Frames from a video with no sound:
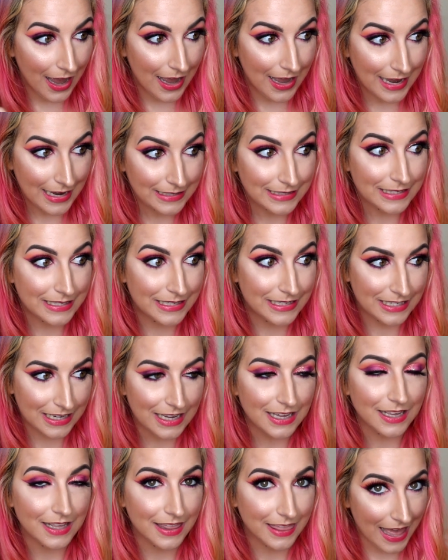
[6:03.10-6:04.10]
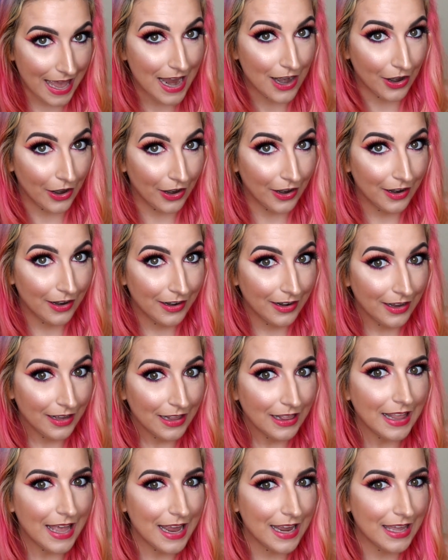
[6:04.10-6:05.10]
it's still there.
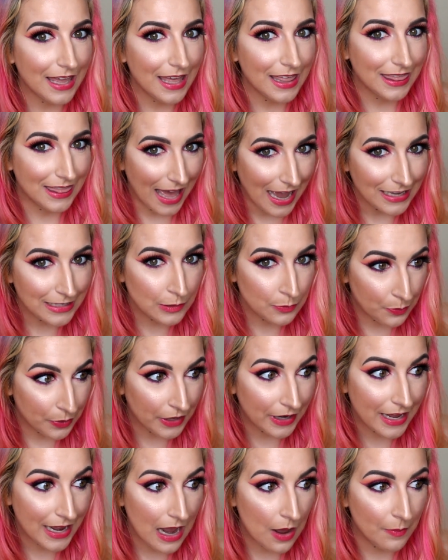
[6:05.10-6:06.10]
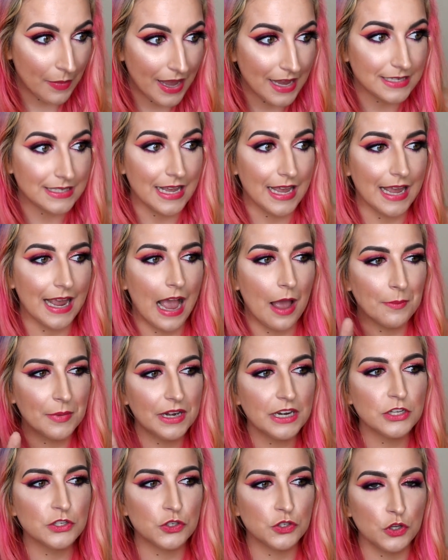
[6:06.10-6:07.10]
Like, that's pretty amazing. I'm
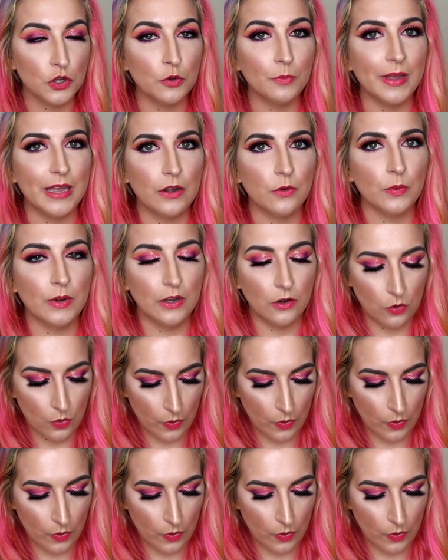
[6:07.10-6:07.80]
gonna zoom in real